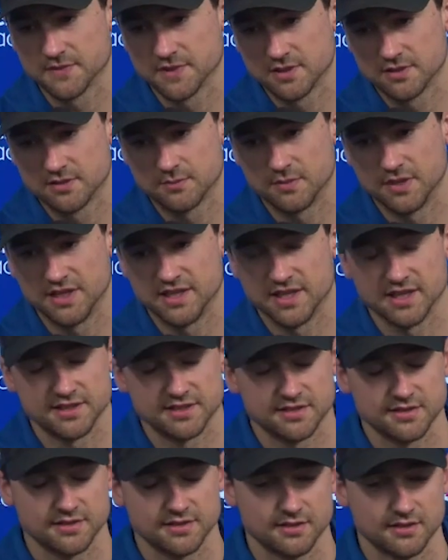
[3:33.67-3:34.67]
my
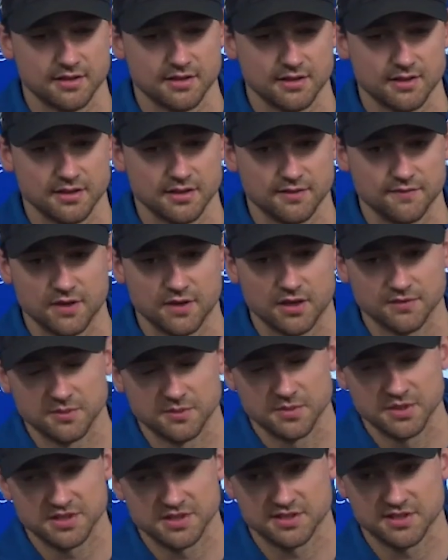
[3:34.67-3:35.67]
dad's uh, involved in
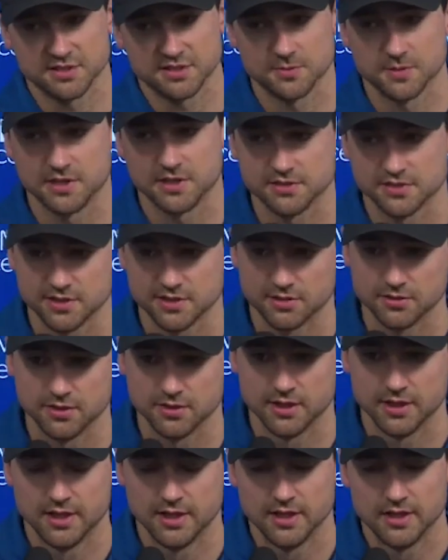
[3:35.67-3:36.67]
business as well. So,
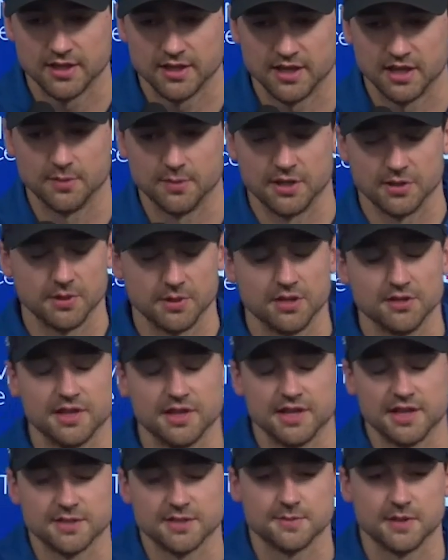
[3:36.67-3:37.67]
kind of been around
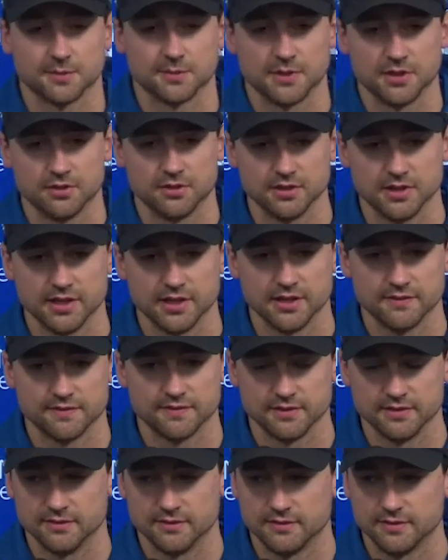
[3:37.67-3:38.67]
that aspect my whole life,
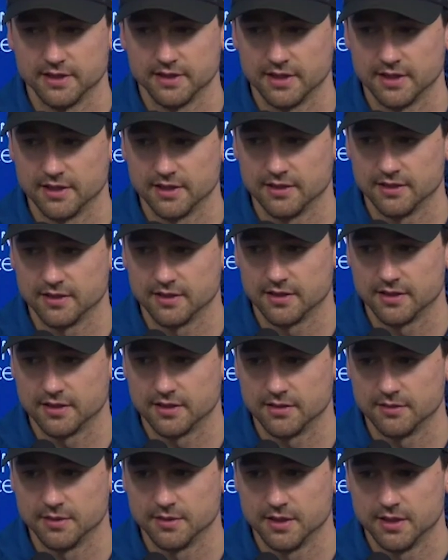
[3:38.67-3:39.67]
and and
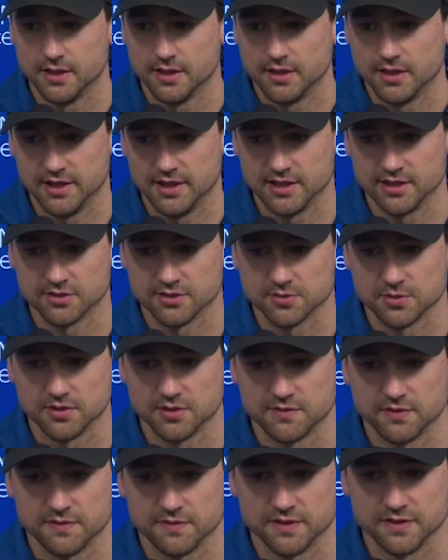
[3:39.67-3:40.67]
uh, I think it was really
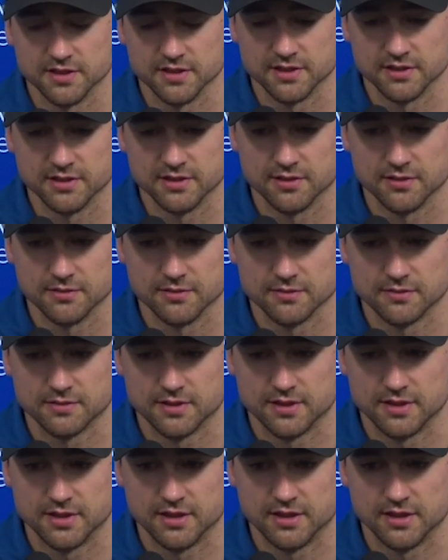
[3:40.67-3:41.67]
fulfilling. You know,
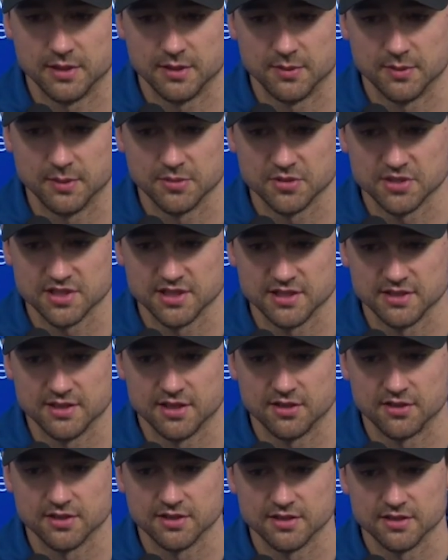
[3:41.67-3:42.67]
um, I remember sitting
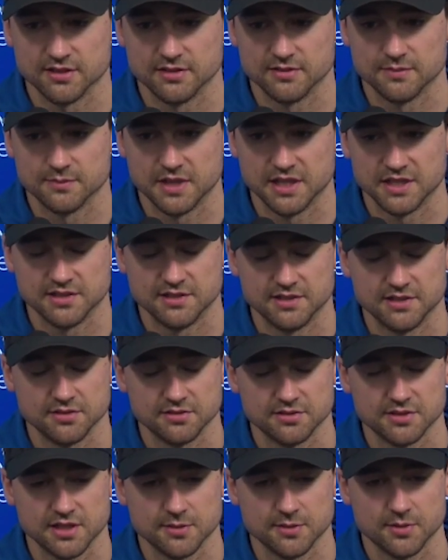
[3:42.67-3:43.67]
down at the at the
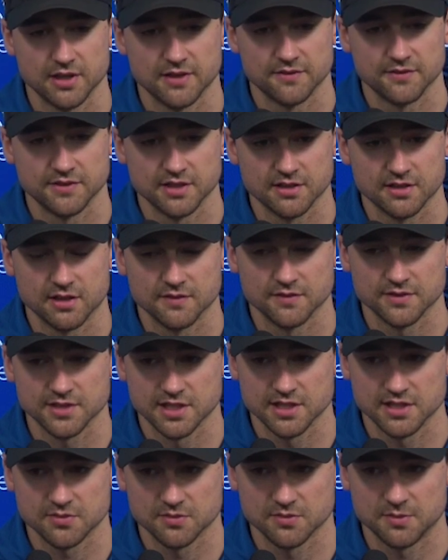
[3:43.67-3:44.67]
dinner table having that
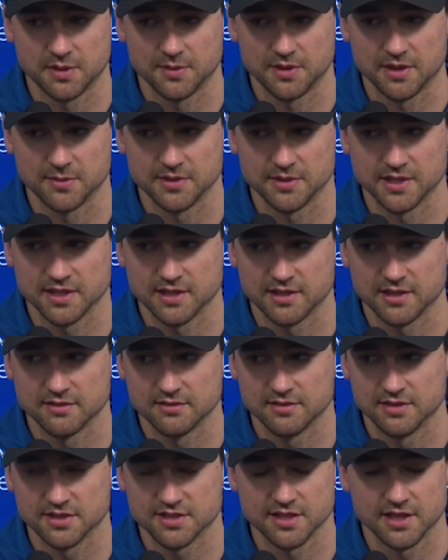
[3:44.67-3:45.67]
conversation with my mom and dad,
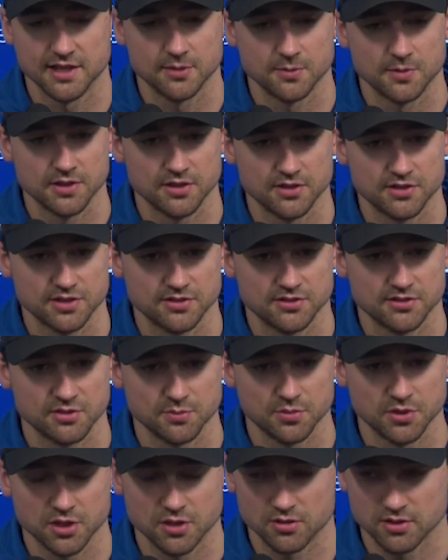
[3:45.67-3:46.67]
deciding whether I should
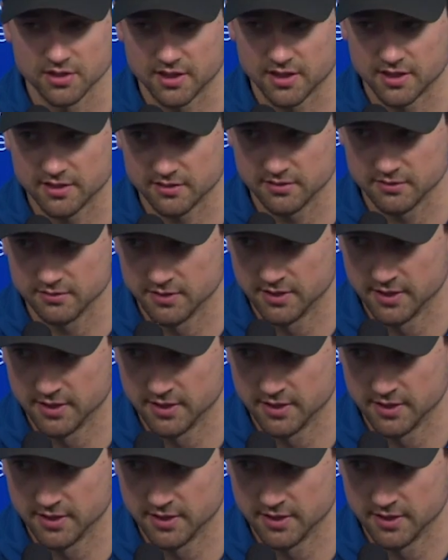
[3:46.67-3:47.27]
turn pro or not, and